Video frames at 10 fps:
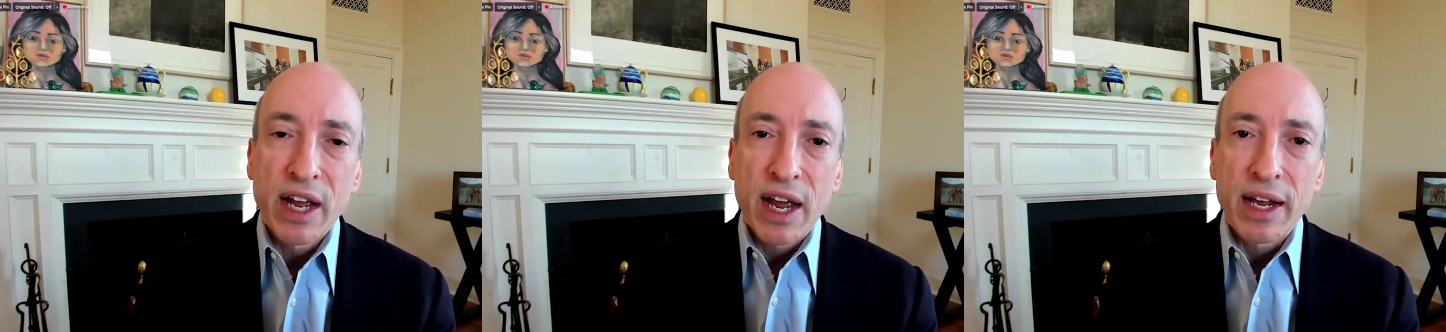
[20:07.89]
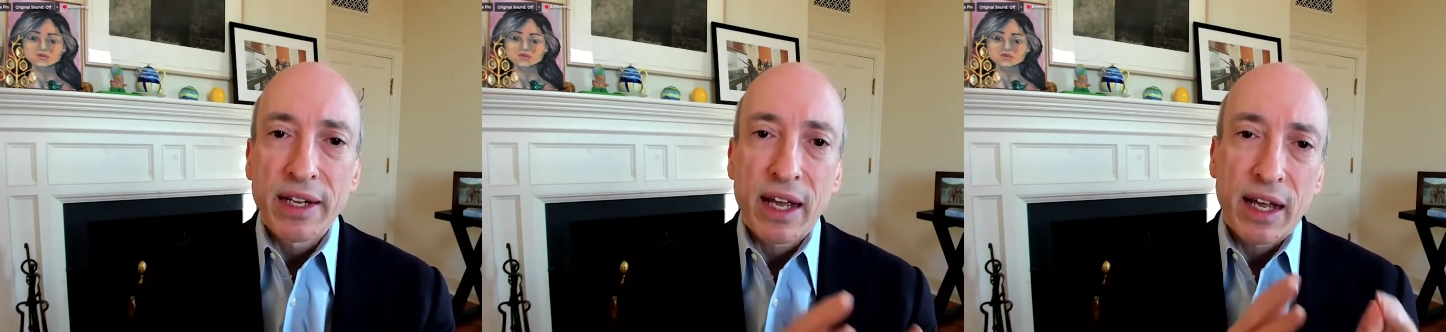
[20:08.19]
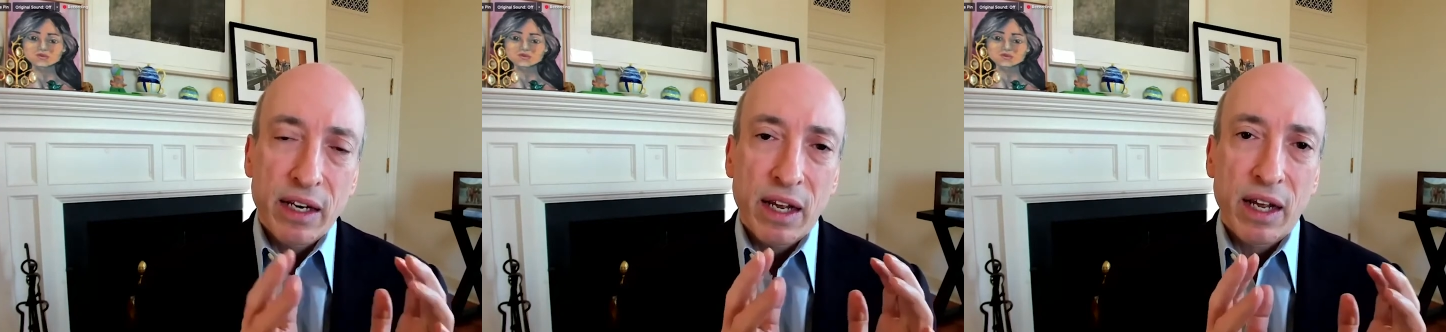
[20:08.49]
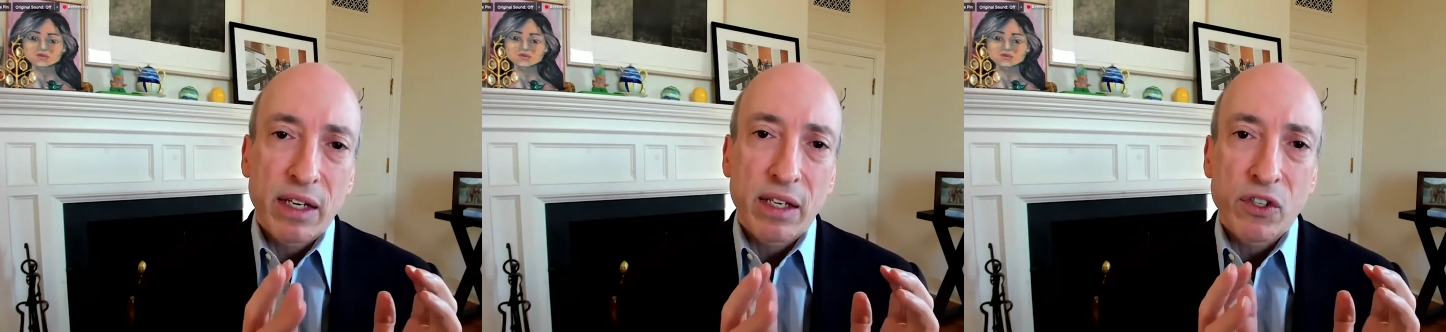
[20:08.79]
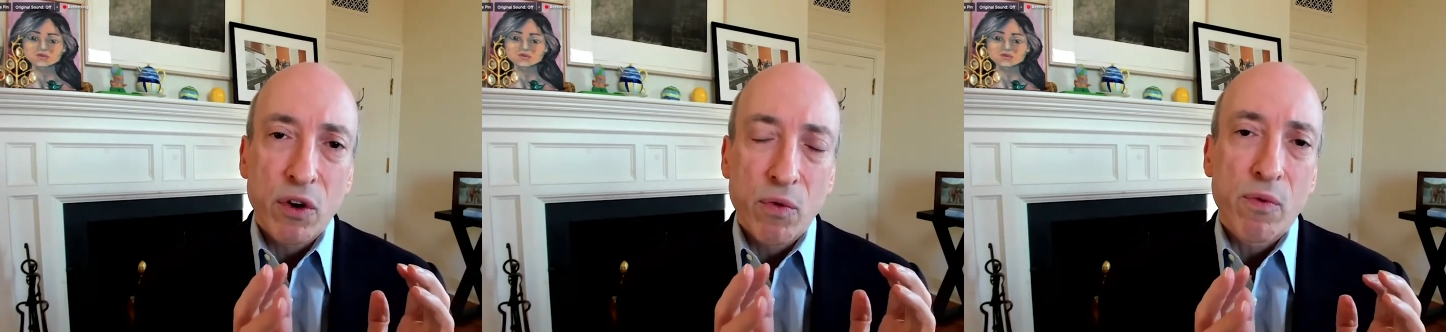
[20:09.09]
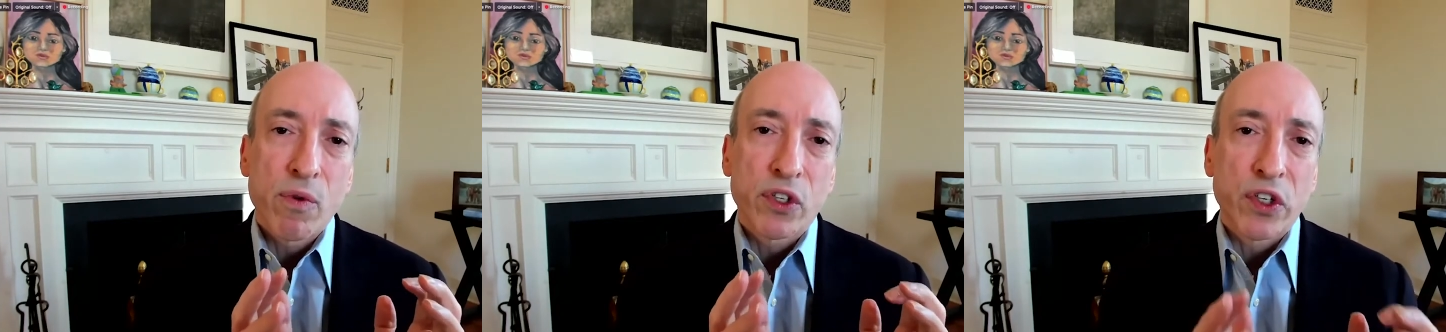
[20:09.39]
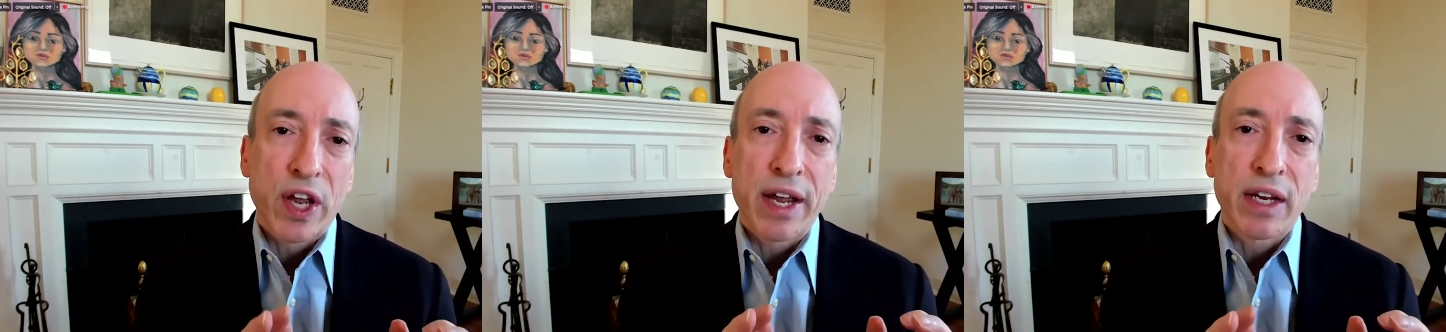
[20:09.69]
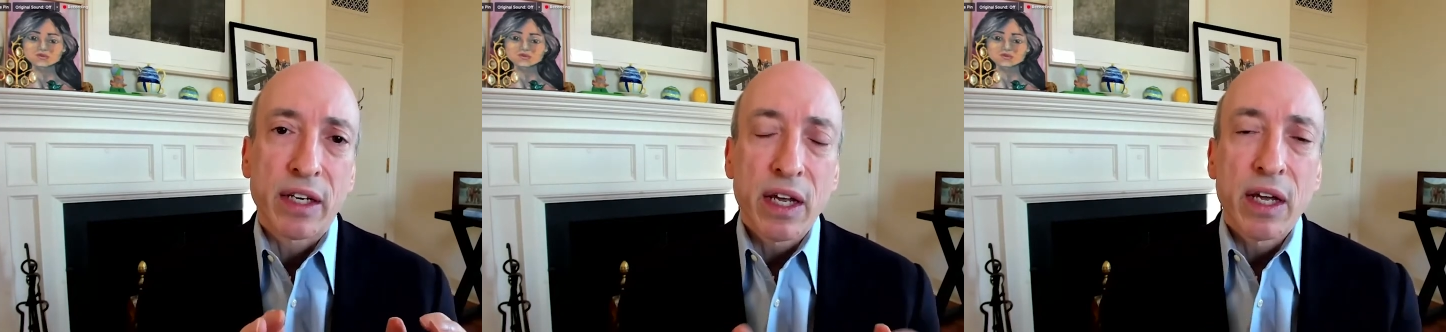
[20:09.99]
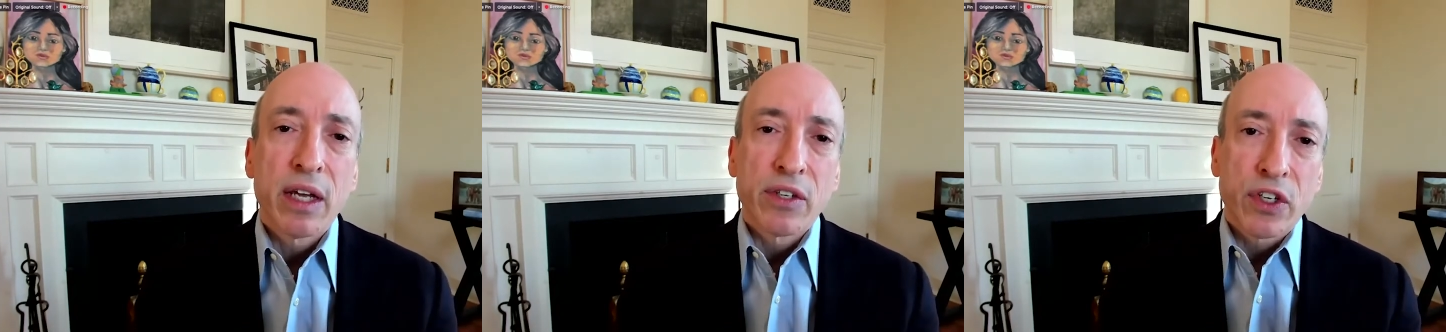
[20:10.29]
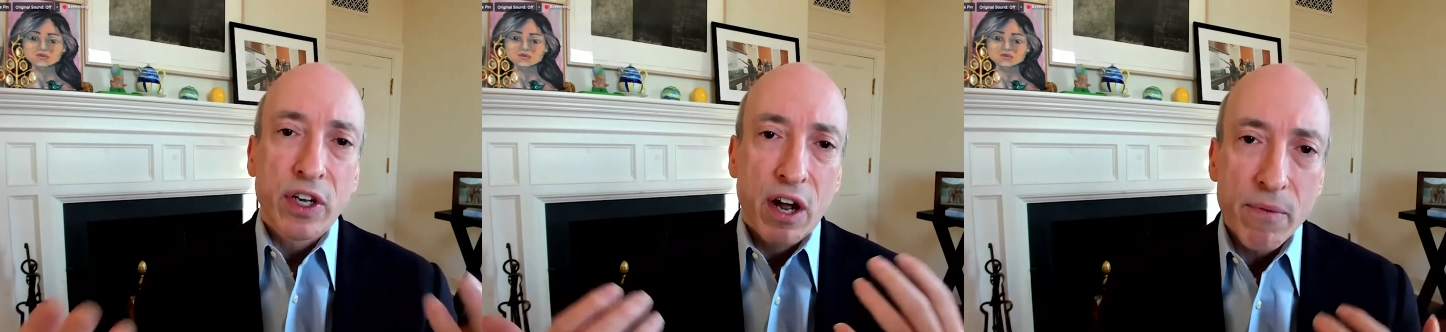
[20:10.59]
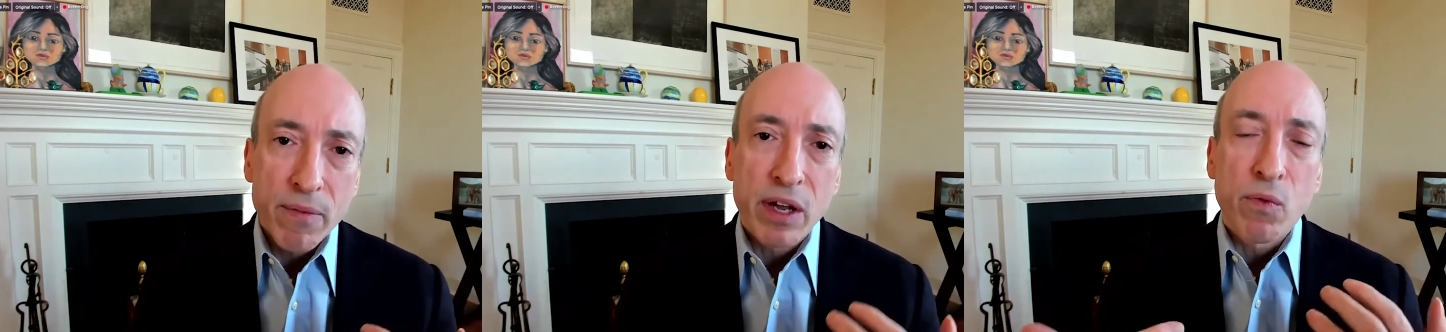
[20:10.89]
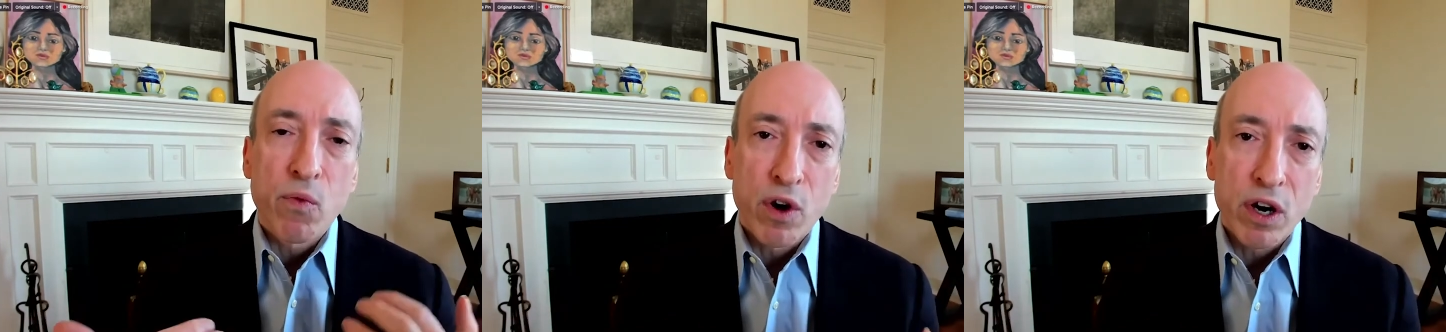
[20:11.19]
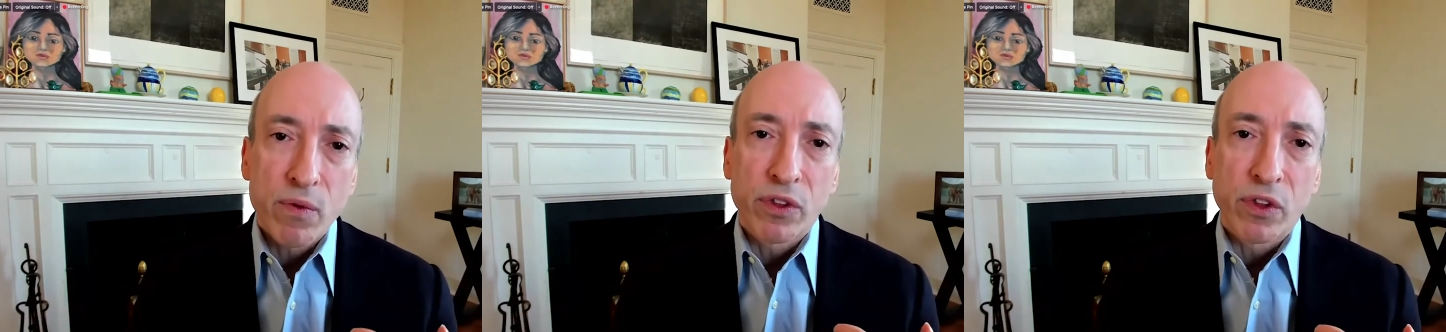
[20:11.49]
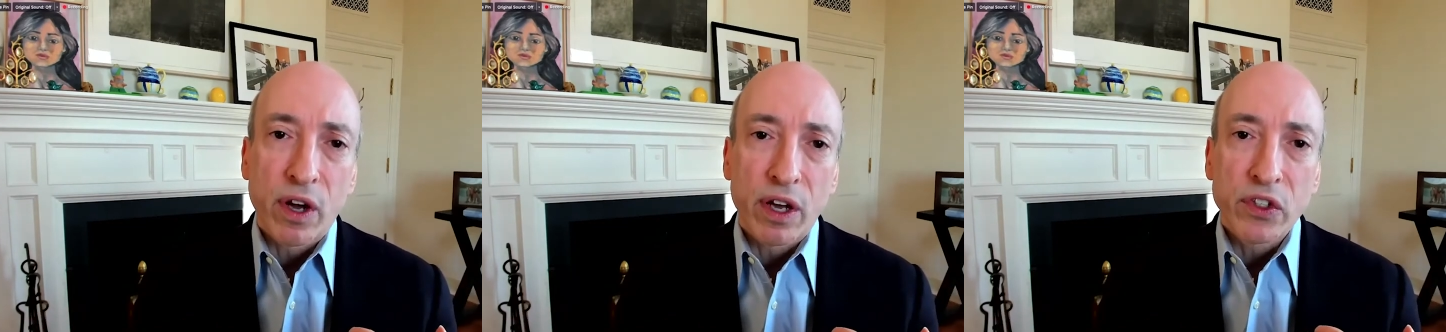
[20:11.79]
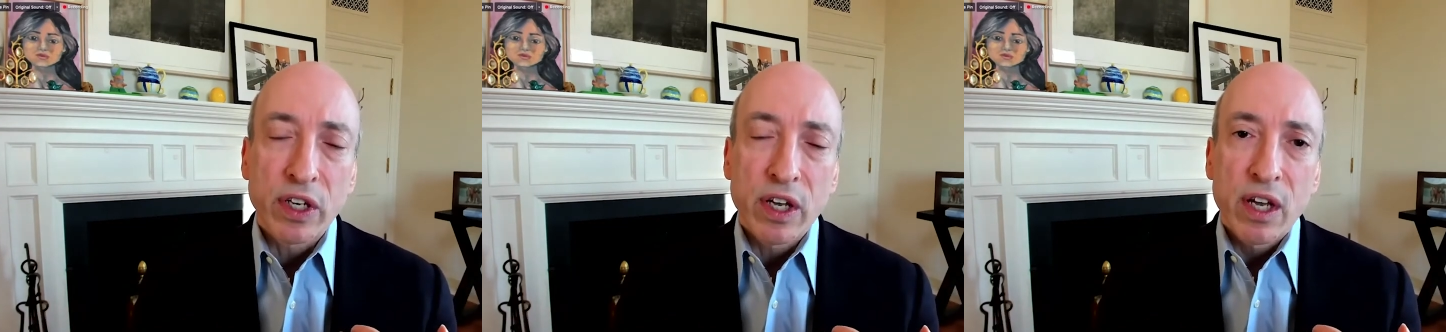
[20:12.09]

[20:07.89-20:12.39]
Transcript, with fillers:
Speaker 1: And, and, and so what we're saying is come in, work with us.